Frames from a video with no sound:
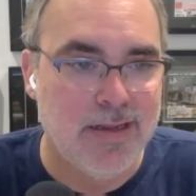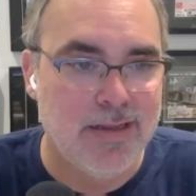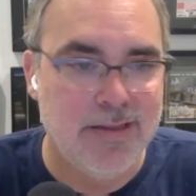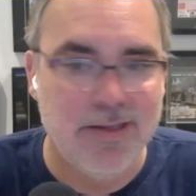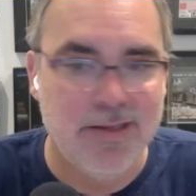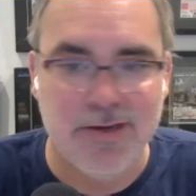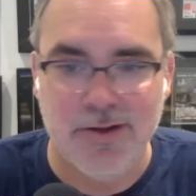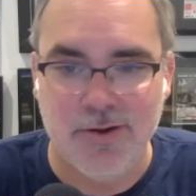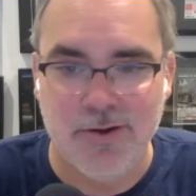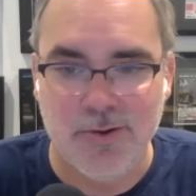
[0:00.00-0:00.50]

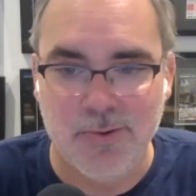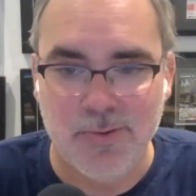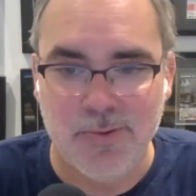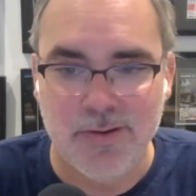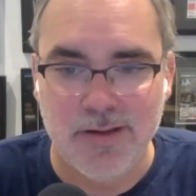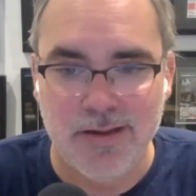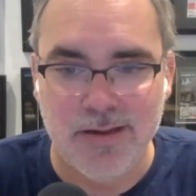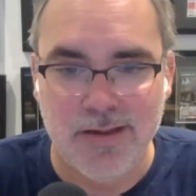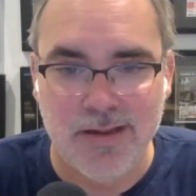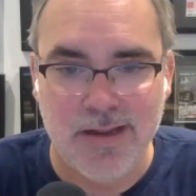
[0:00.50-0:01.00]
you know
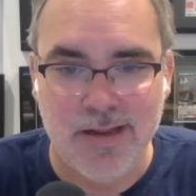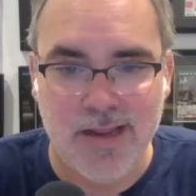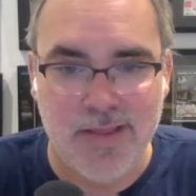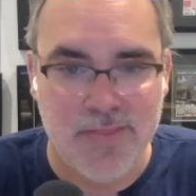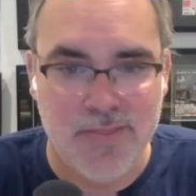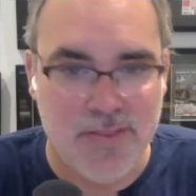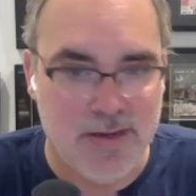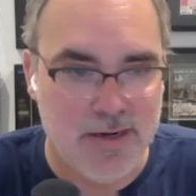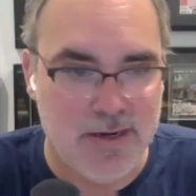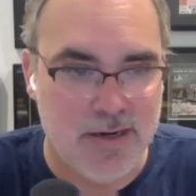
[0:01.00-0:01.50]

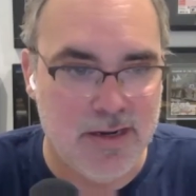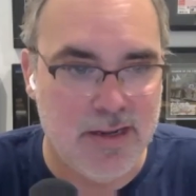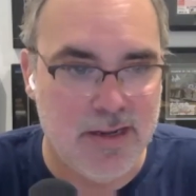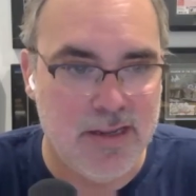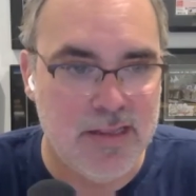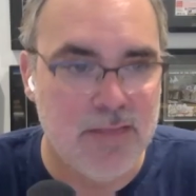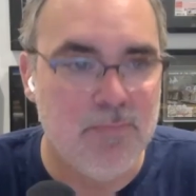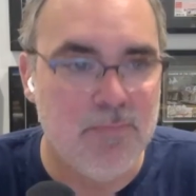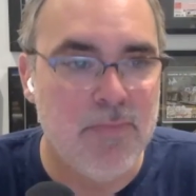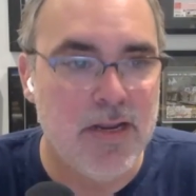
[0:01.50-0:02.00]
and then
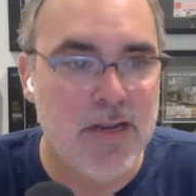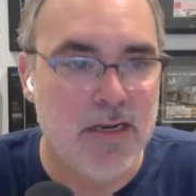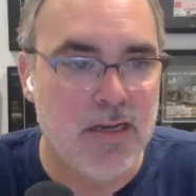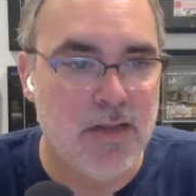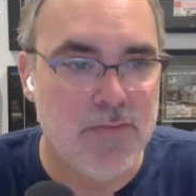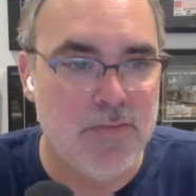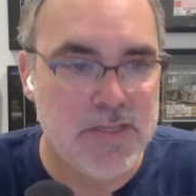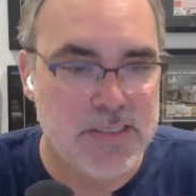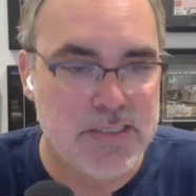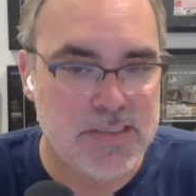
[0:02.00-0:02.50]
in the middle
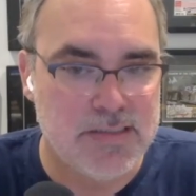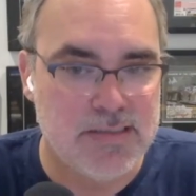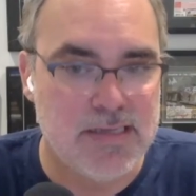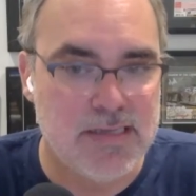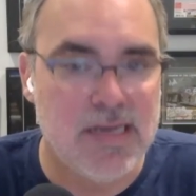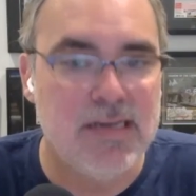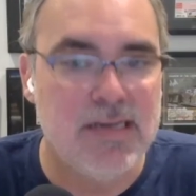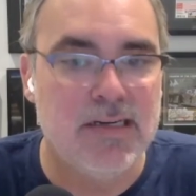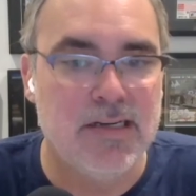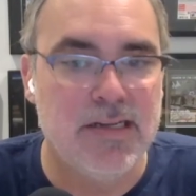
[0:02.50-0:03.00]
of it
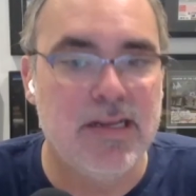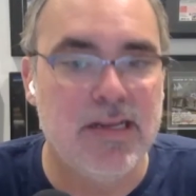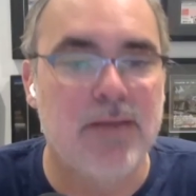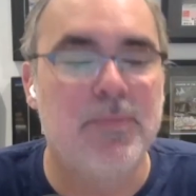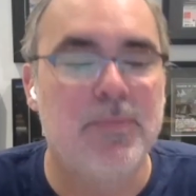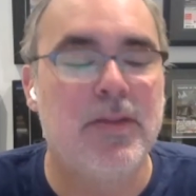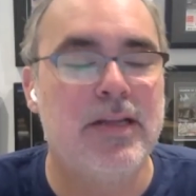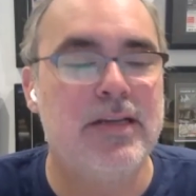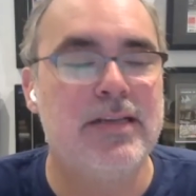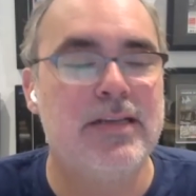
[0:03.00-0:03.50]
suddenly
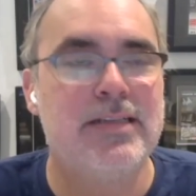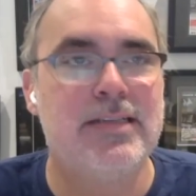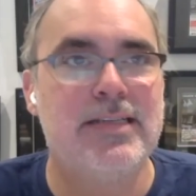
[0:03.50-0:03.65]
i'm like